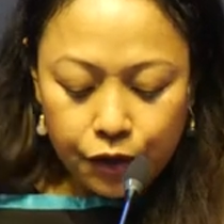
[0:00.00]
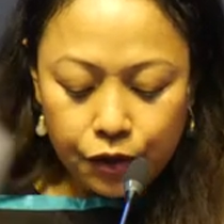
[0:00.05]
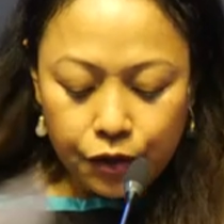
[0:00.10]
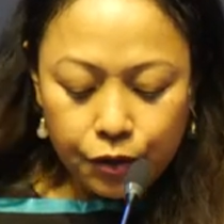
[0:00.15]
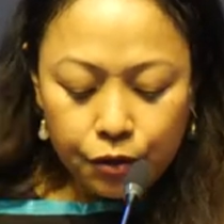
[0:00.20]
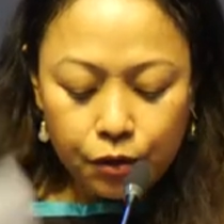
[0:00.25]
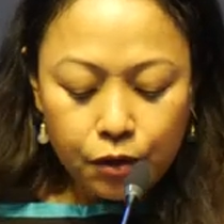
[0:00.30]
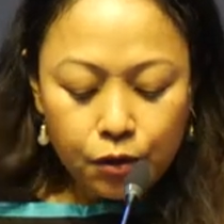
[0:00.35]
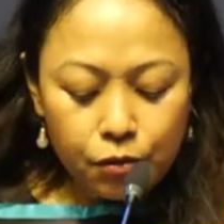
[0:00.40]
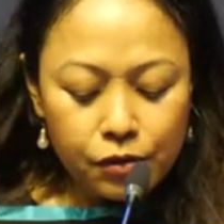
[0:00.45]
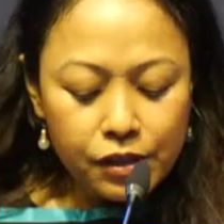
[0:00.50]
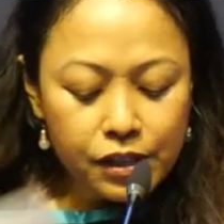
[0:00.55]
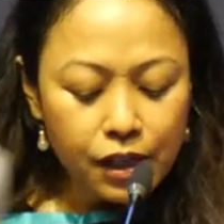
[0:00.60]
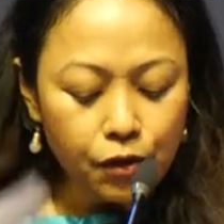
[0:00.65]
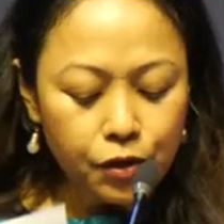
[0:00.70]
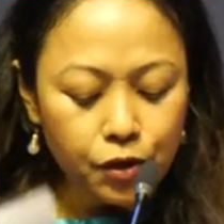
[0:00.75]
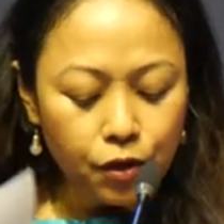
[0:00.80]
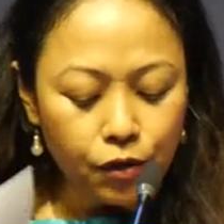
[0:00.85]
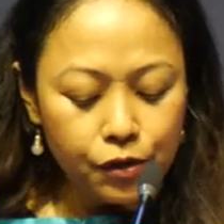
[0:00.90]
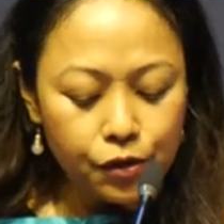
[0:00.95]
you lose
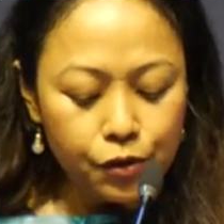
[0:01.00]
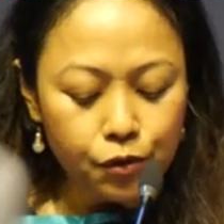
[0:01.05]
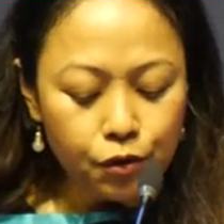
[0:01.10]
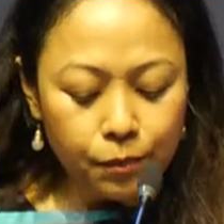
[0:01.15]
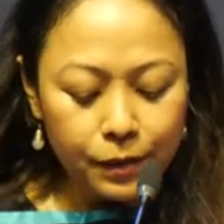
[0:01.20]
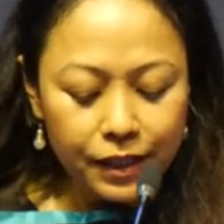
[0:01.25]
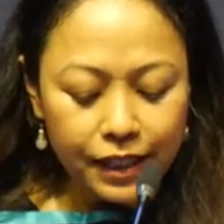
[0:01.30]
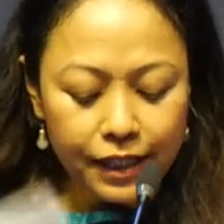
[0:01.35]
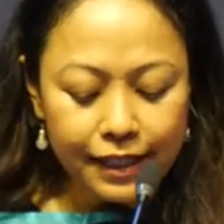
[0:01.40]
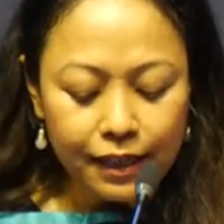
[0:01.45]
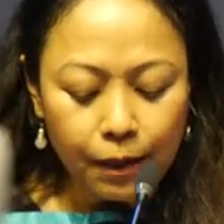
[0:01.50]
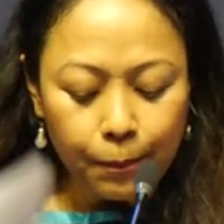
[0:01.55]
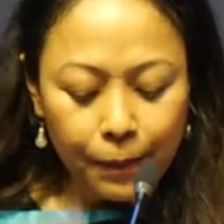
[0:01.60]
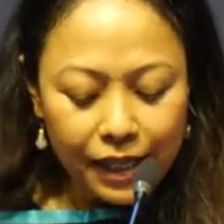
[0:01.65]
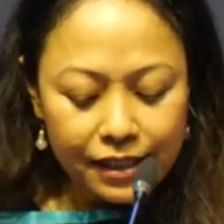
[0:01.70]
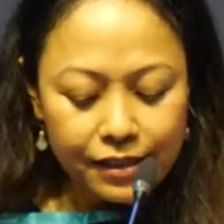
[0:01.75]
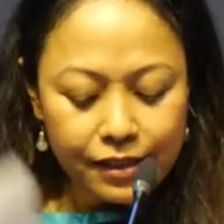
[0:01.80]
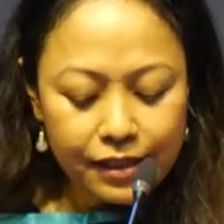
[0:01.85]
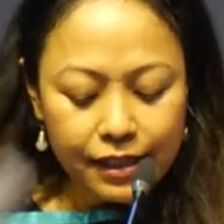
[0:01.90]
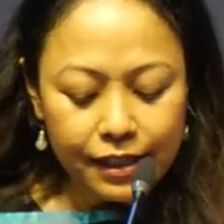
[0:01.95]
out on so many
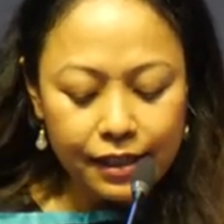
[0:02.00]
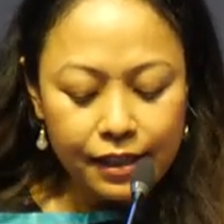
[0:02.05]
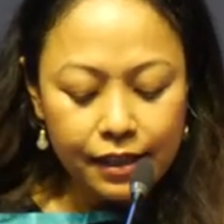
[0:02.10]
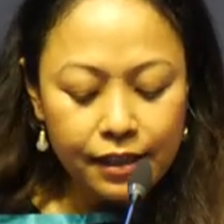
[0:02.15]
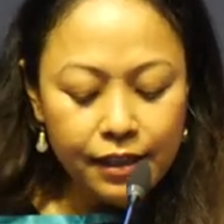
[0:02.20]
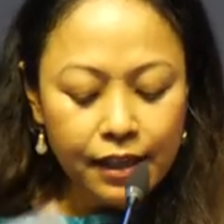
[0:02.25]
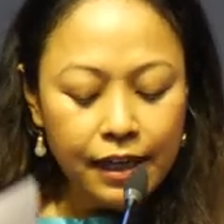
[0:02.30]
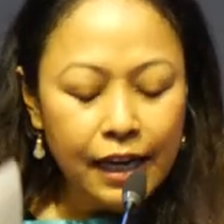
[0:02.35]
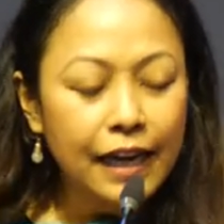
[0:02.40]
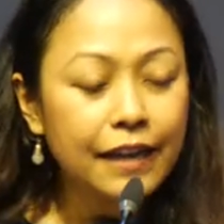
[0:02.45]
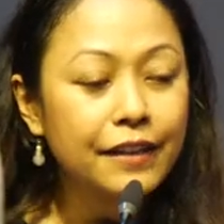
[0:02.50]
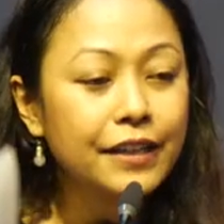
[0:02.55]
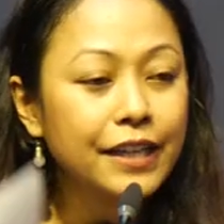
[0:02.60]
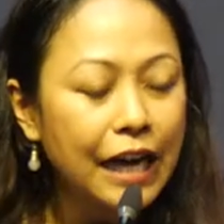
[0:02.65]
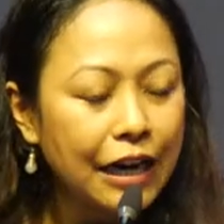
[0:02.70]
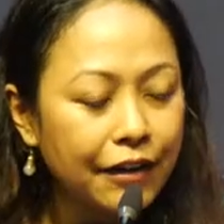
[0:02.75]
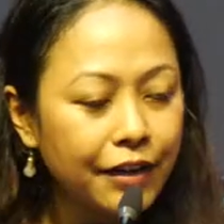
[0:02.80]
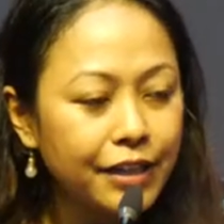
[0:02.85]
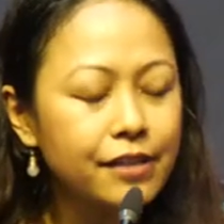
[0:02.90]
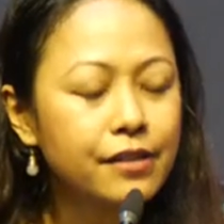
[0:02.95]
capacity and
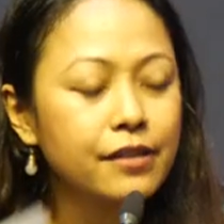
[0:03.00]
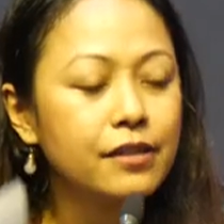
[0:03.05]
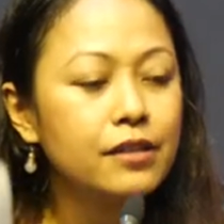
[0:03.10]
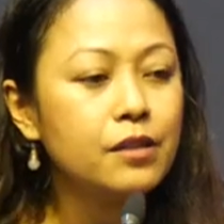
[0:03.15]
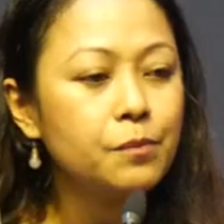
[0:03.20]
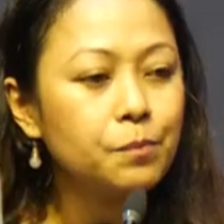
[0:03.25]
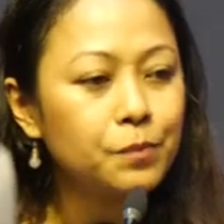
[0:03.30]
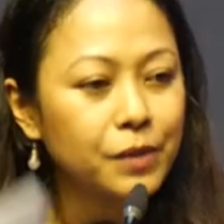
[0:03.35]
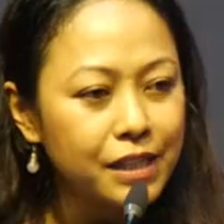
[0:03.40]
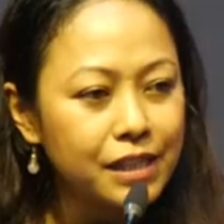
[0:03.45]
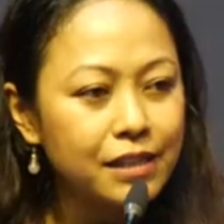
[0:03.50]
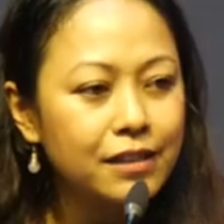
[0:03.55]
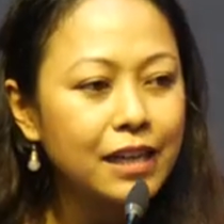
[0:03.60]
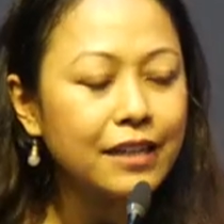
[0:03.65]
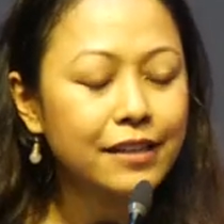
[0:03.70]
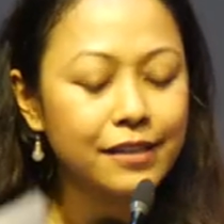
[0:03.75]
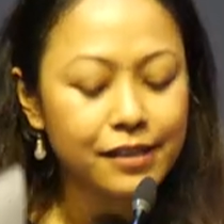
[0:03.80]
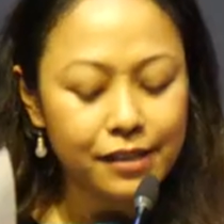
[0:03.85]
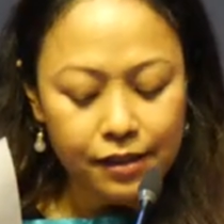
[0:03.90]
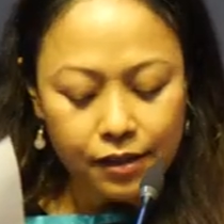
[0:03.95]
character,
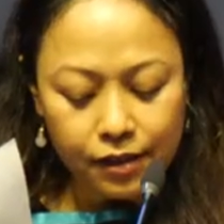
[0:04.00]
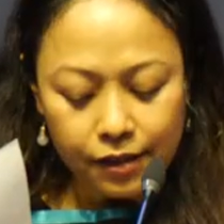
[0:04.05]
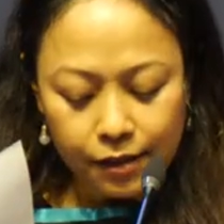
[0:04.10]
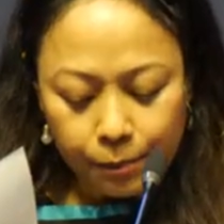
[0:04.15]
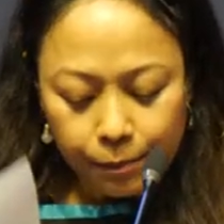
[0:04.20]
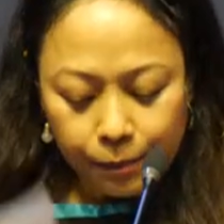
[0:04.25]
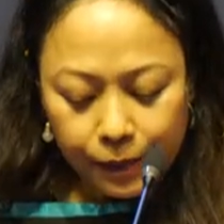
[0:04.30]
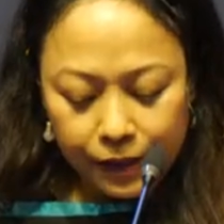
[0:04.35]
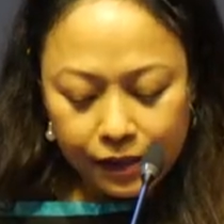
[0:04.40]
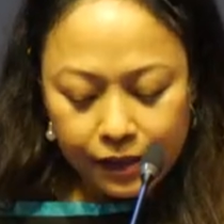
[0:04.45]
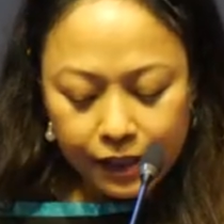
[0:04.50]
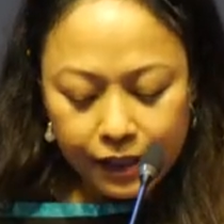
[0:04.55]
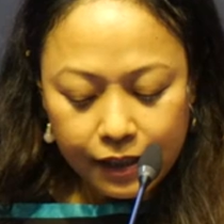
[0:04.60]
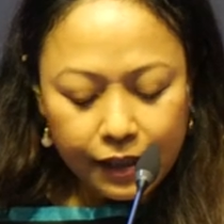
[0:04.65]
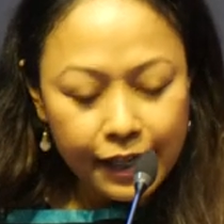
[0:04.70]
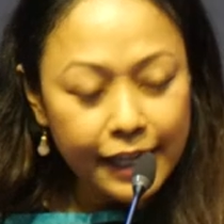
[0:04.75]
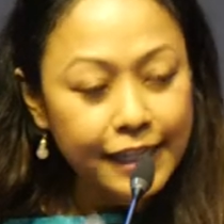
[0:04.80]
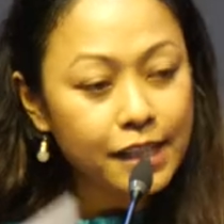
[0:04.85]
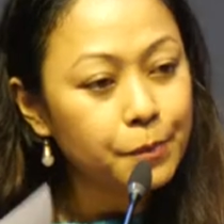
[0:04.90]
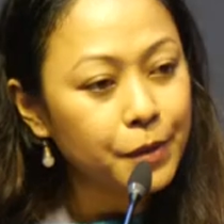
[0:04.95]
personality
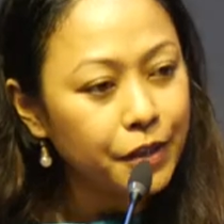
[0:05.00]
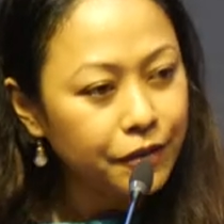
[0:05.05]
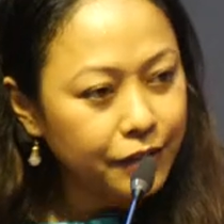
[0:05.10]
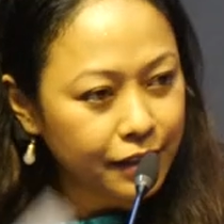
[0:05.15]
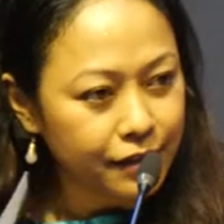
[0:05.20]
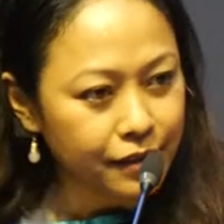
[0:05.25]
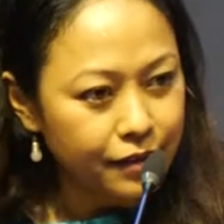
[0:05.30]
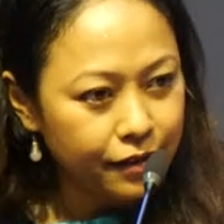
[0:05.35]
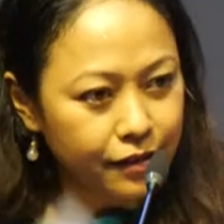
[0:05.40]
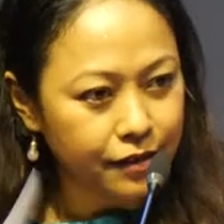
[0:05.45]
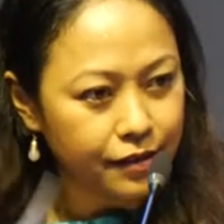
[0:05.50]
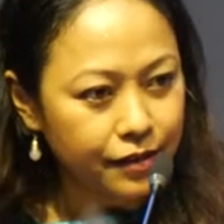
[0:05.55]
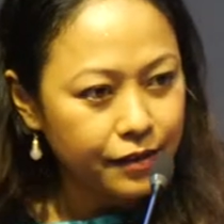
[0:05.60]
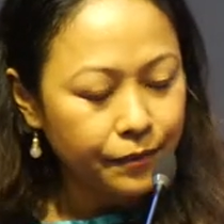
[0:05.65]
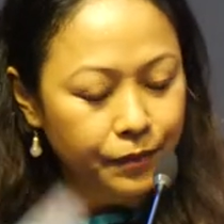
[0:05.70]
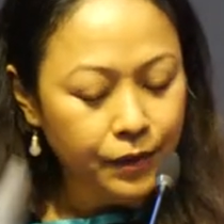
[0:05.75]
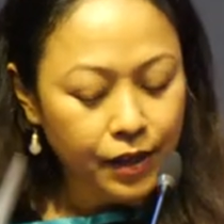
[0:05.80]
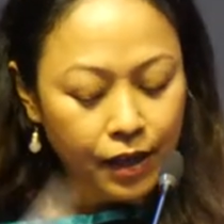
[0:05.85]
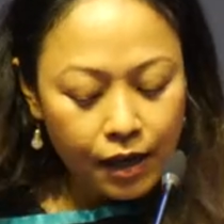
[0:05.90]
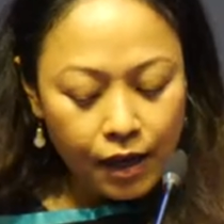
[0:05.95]
building experiences.